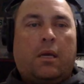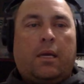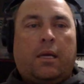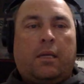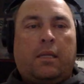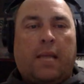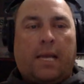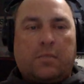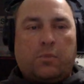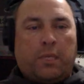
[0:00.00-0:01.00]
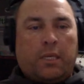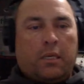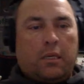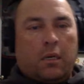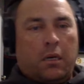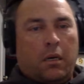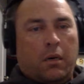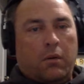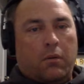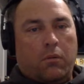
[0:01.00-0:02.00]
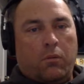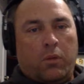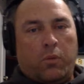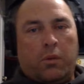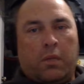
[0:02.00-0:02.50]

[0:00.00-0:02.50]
And last week with Will